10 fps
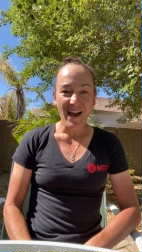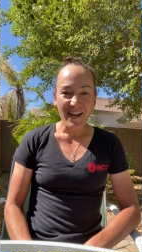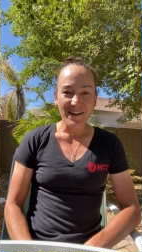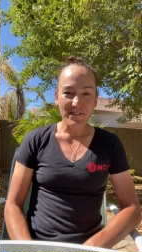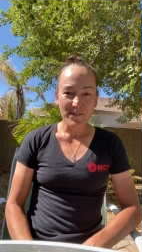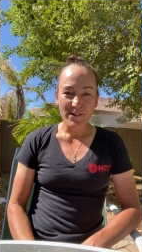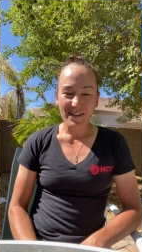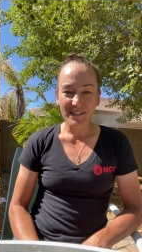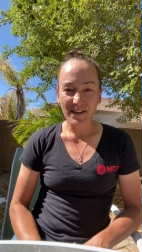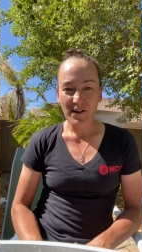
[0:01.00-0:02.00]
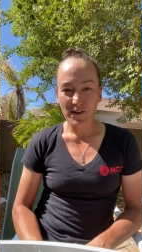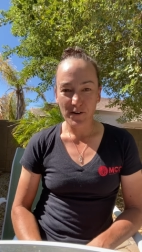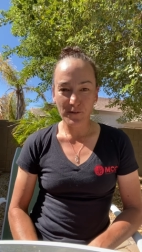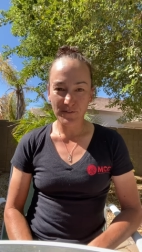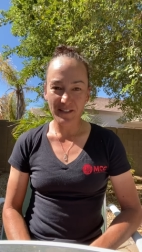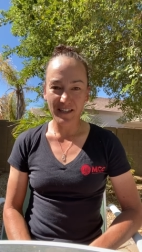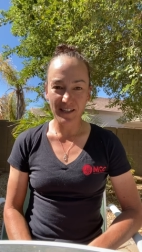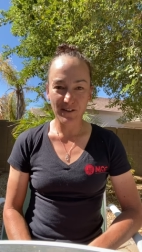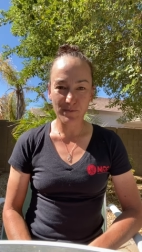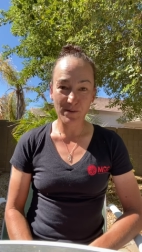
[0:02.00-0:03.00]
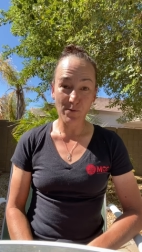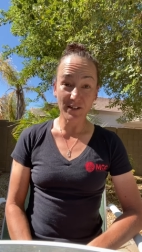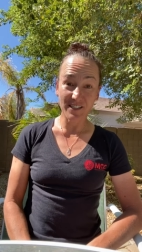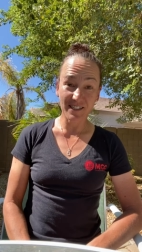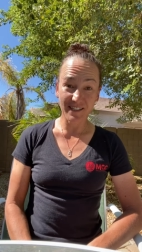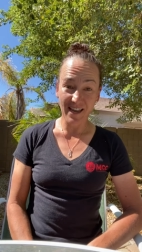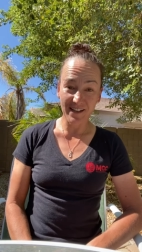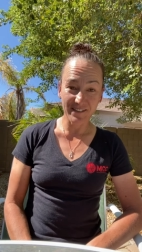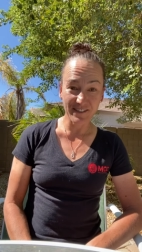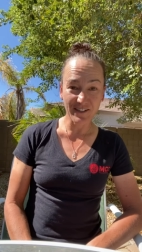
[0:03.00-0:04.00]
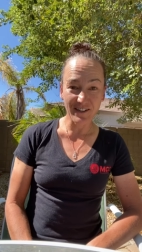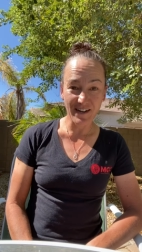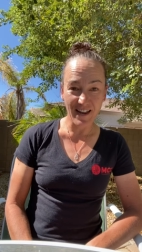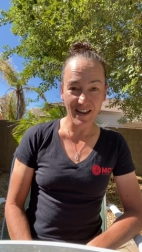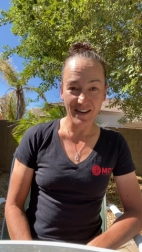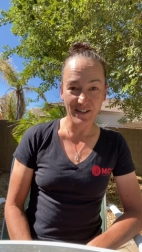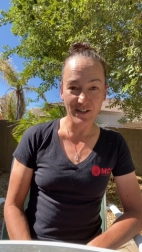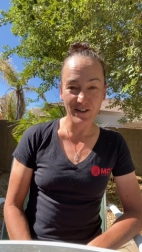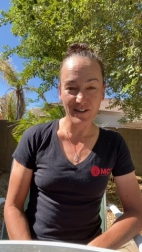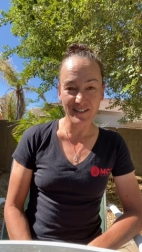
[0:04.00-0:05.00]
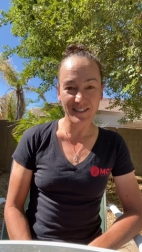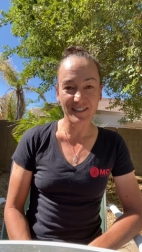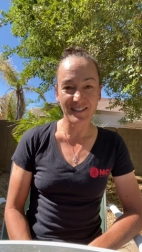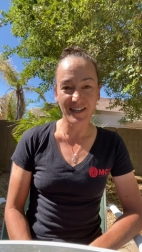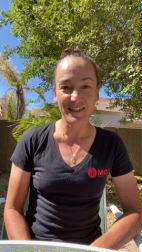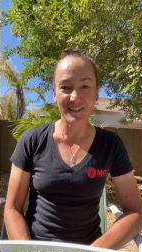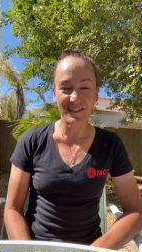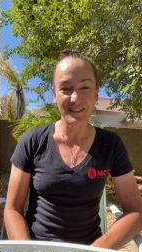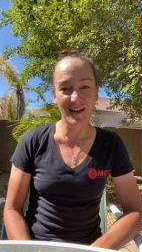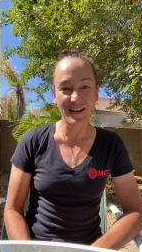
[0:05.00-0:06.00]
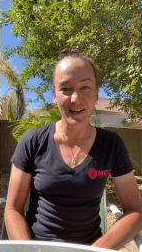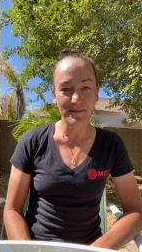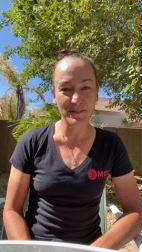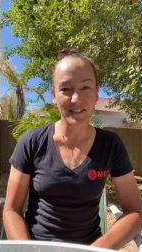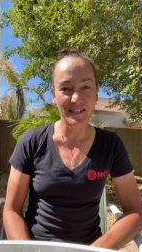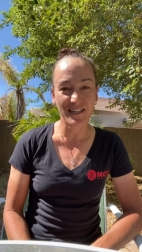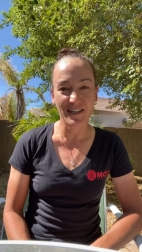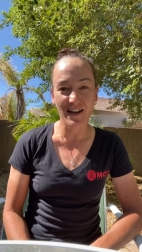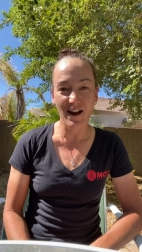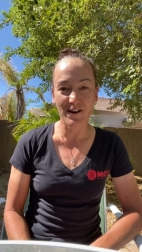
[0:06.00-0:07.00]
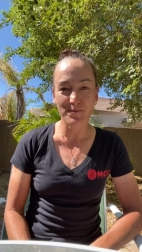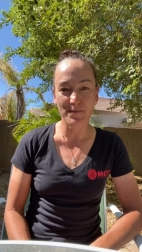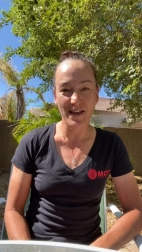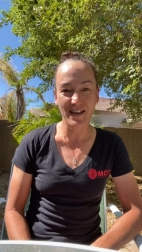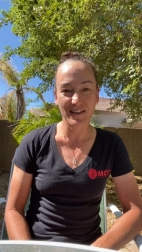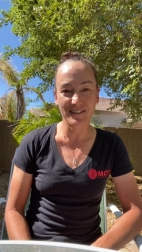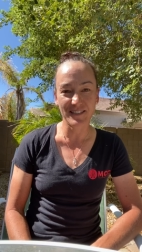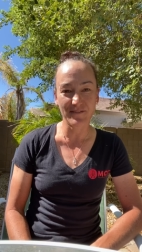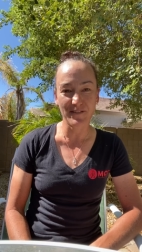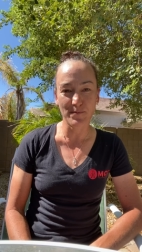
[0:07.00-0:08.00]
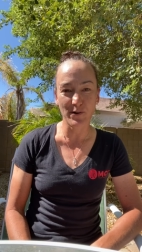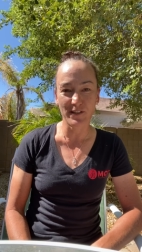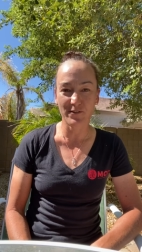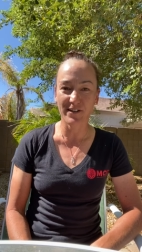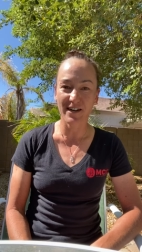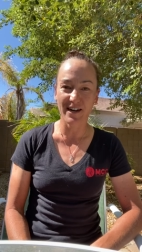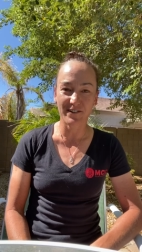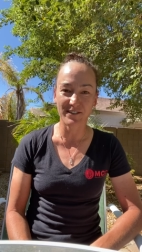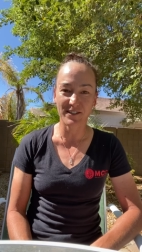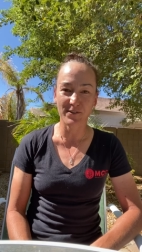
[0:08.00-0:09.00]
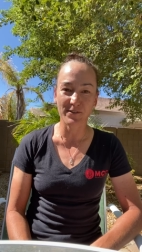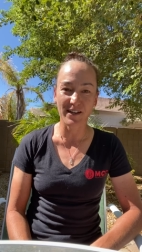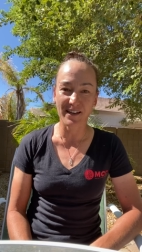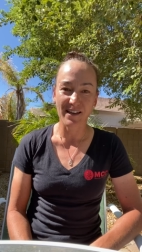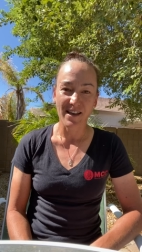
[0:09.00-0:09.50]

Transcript: everyone. Hopefully you've been watching the calendar and you're as excited as I am to see Ironman 70.3 Arizona